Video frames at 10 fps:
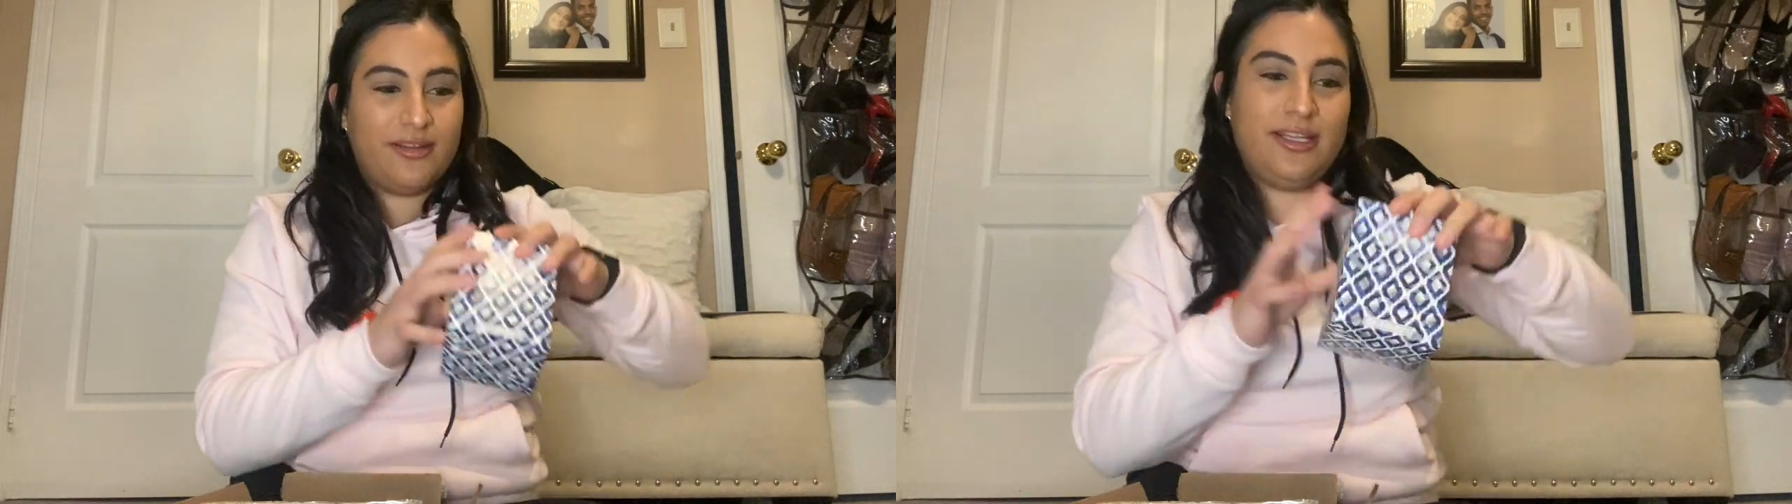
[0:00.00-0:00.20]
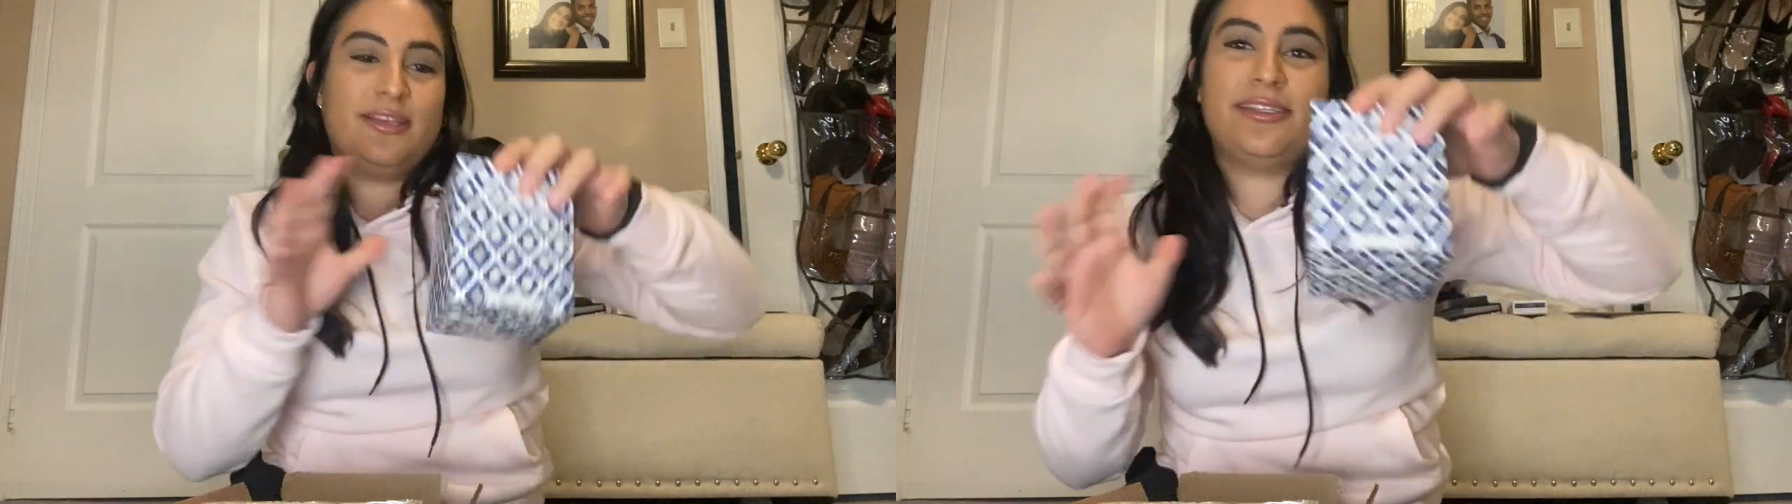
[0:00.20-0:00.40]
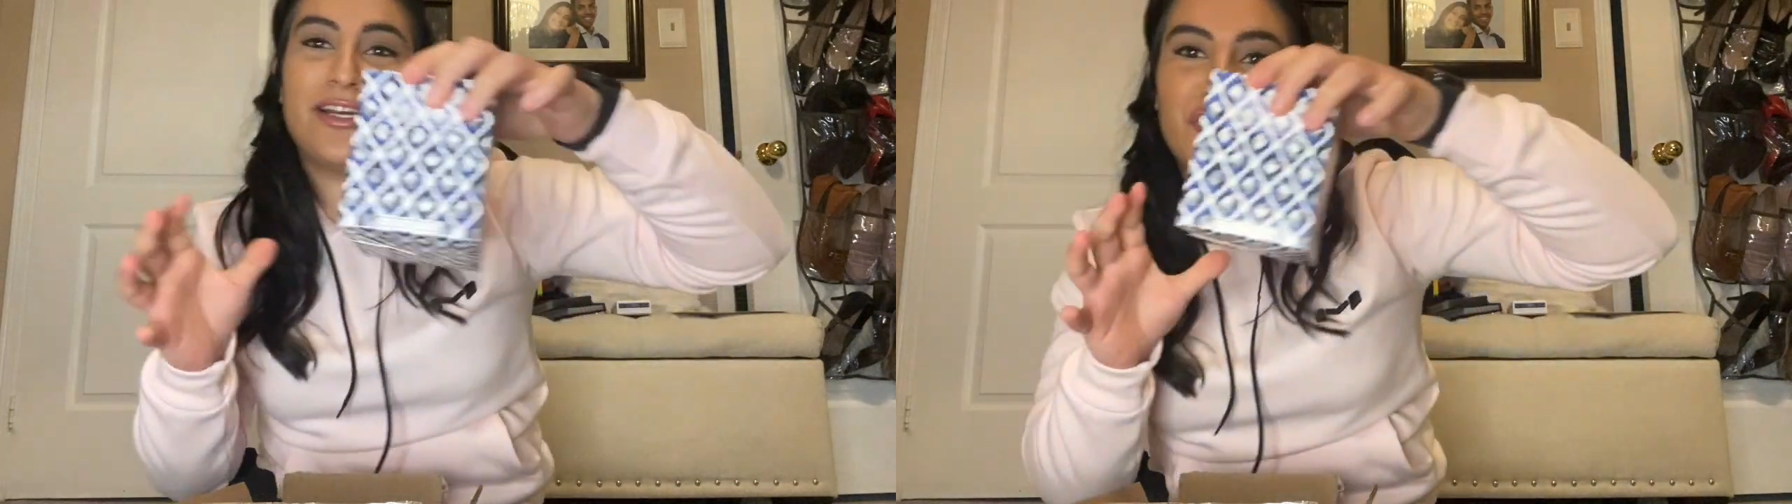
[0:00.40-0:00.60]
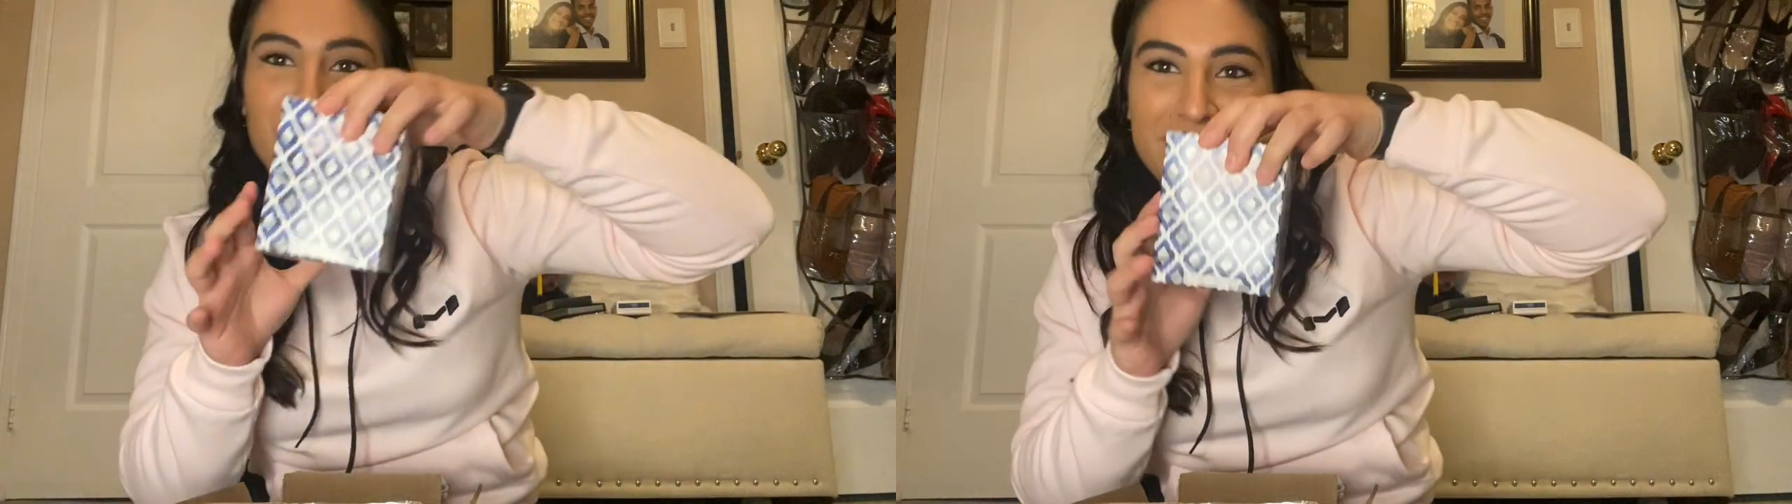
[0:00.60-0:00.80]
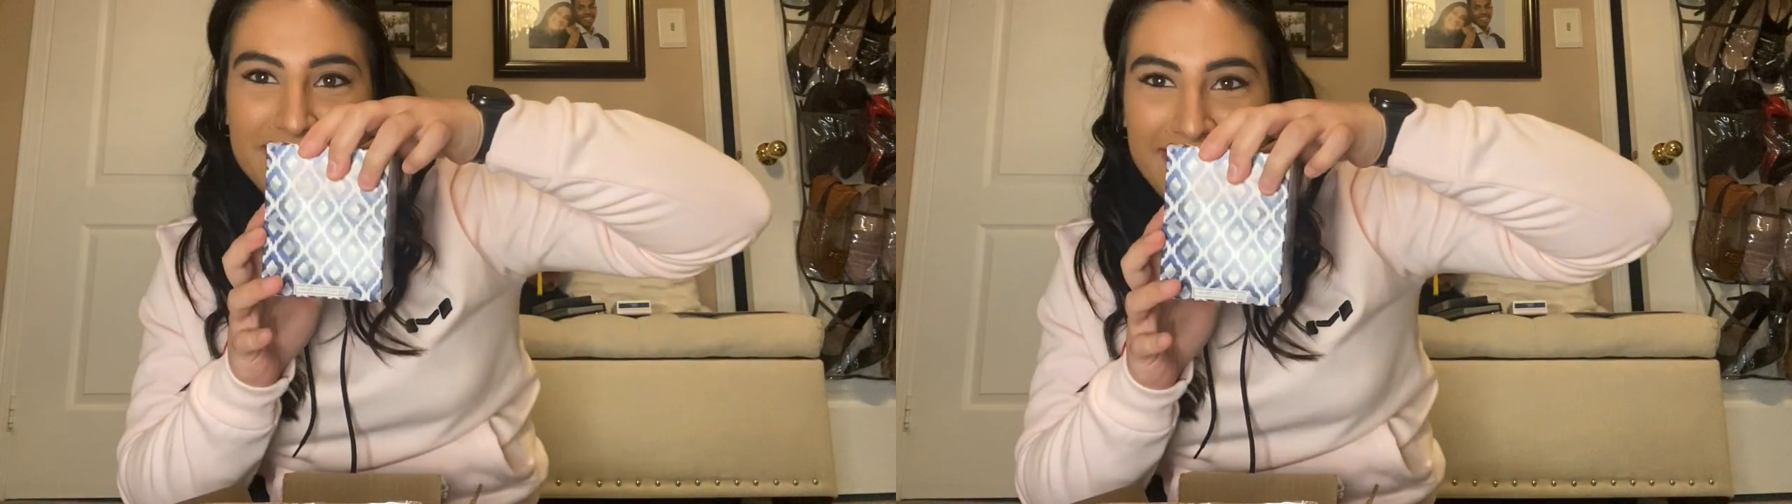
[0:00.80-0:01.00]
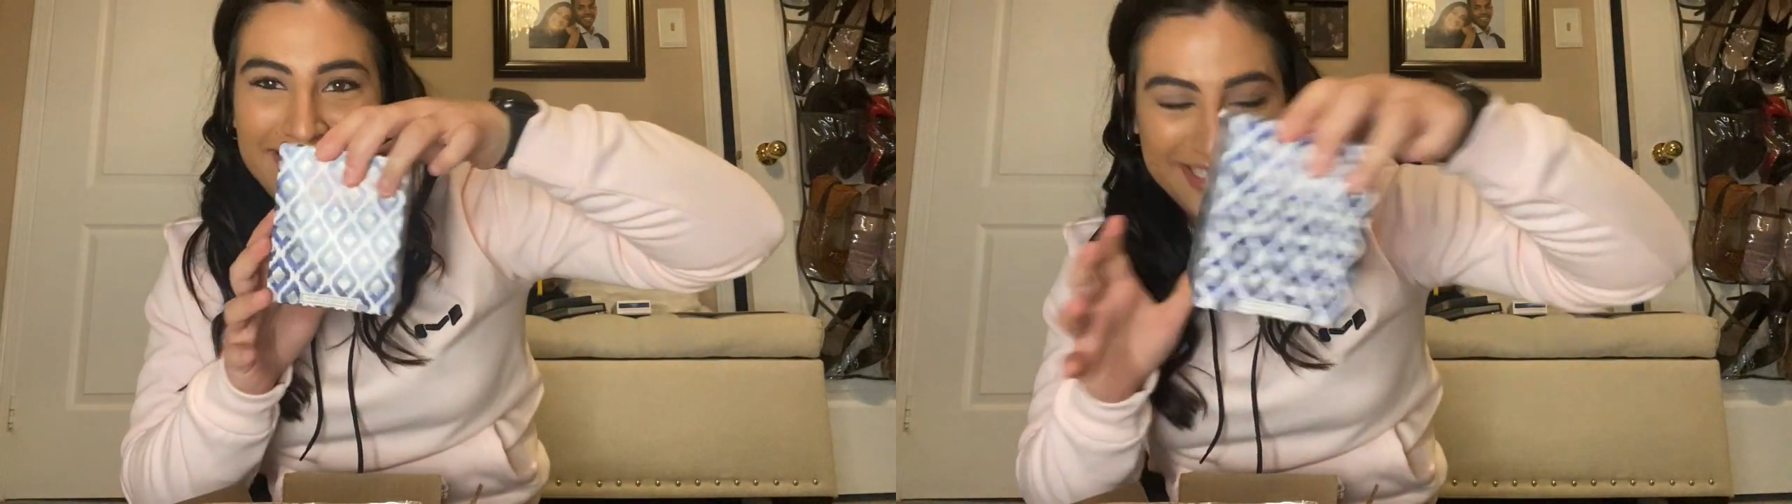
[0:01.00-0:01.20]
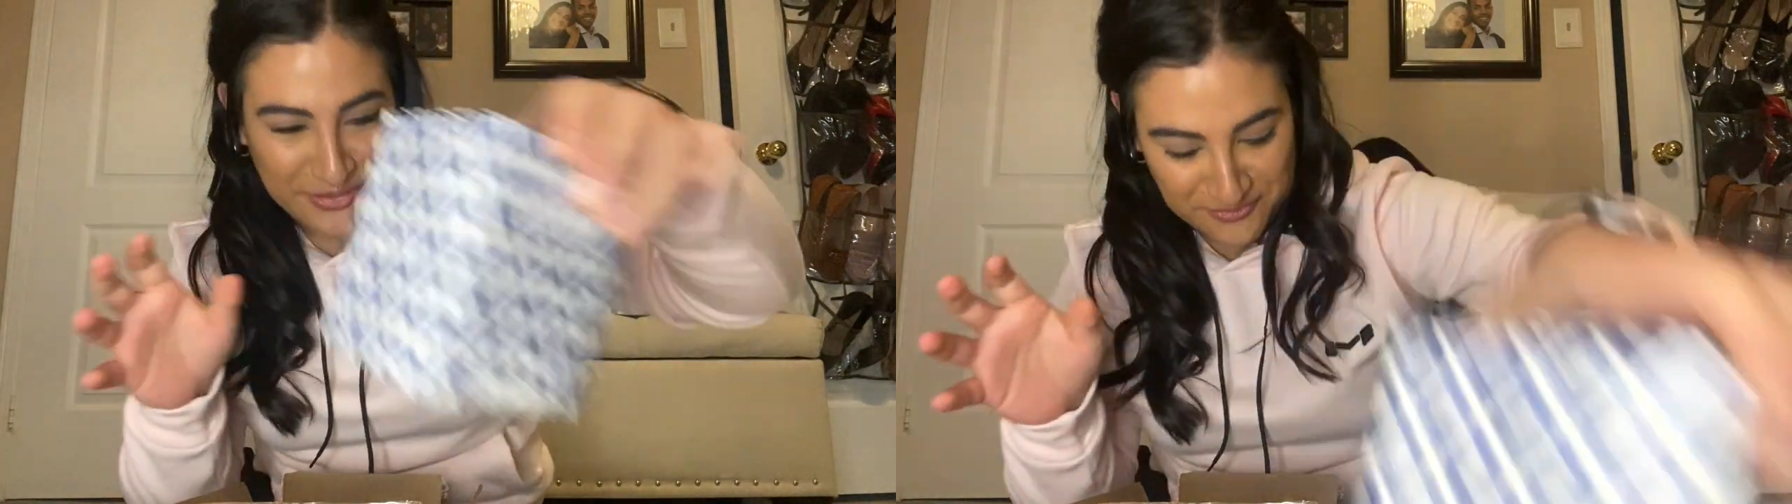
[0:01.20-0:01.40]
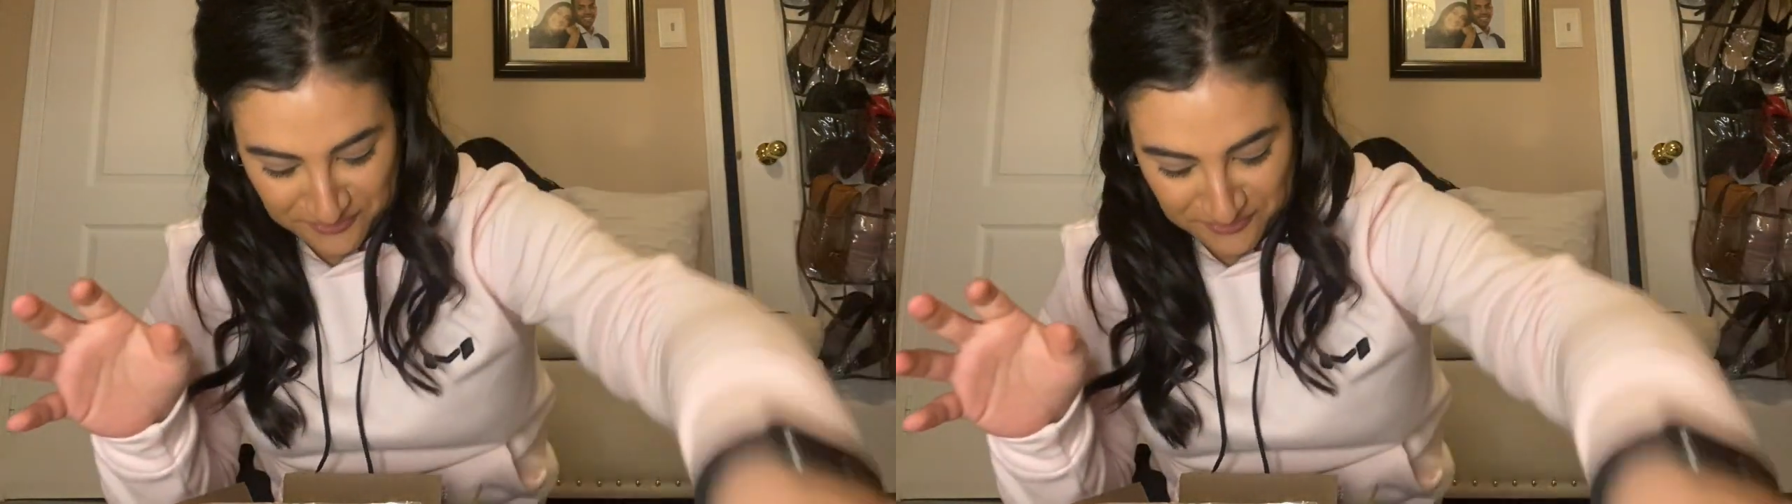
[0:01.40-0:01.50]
light this actually tonight.